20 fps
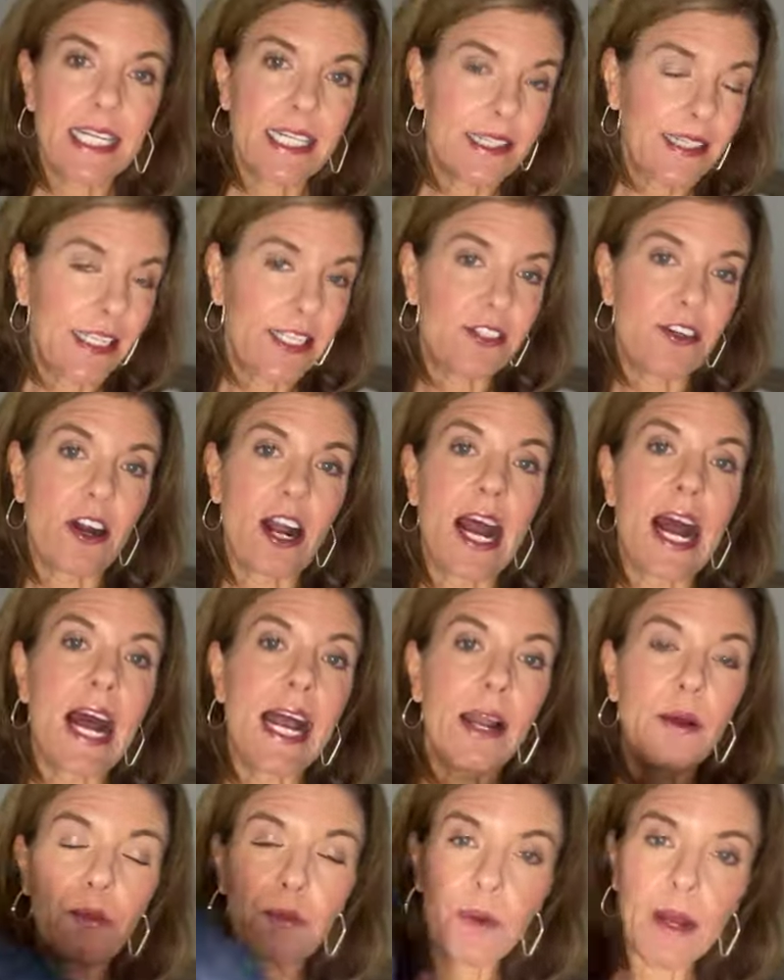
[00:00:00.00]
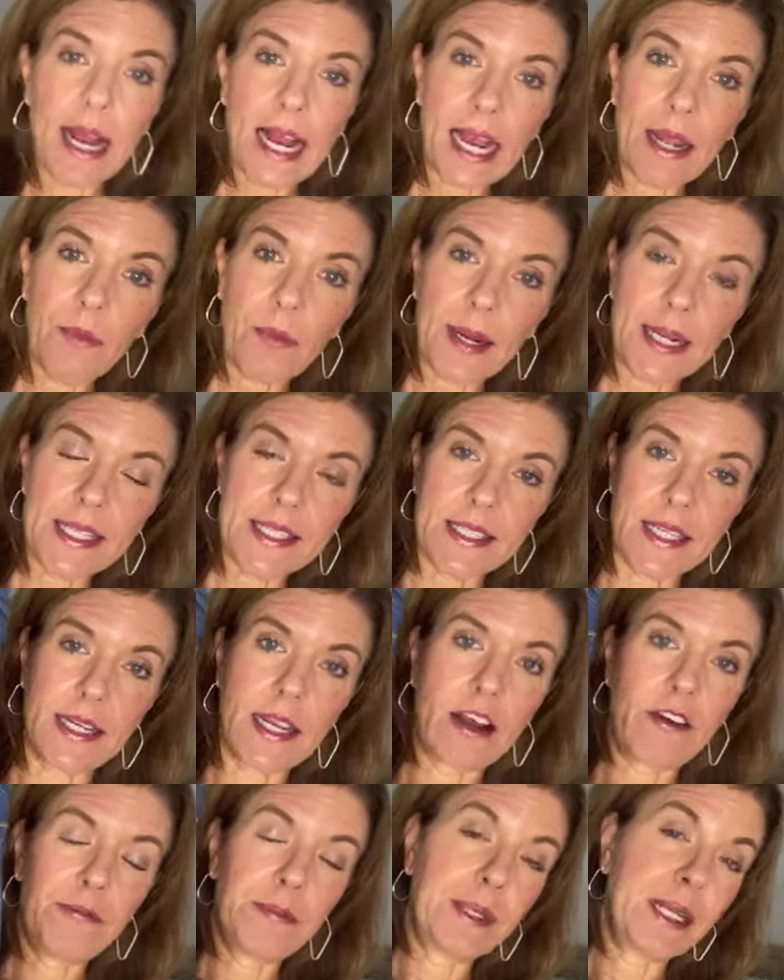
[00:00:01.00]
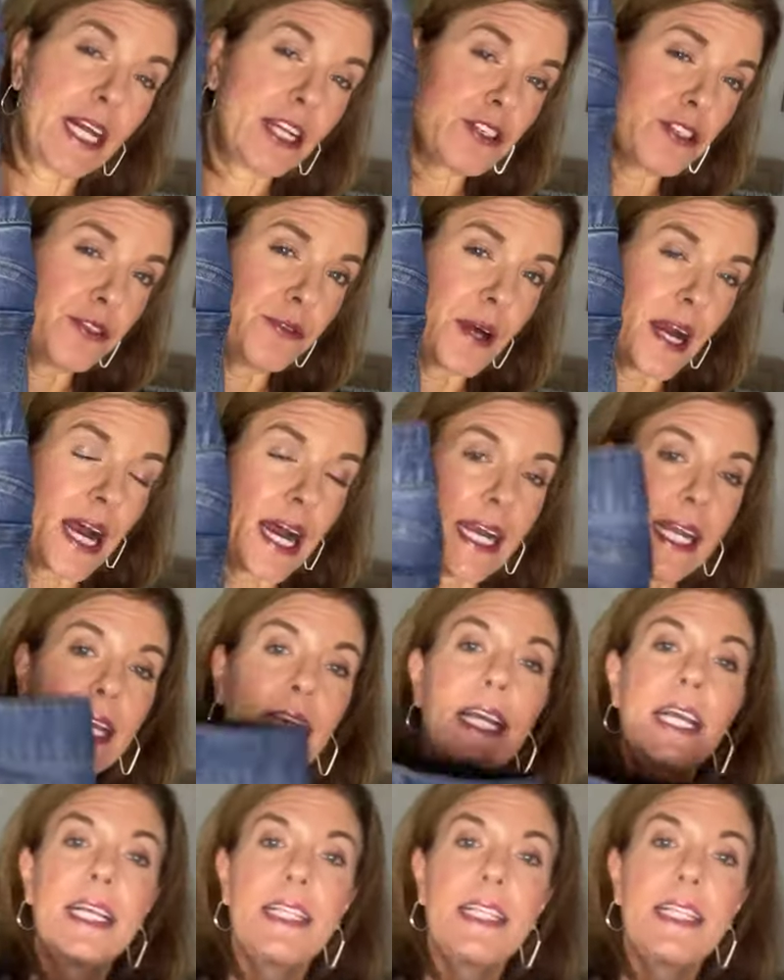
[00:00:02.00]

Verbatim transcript: These are high, high waist enough, but not too high,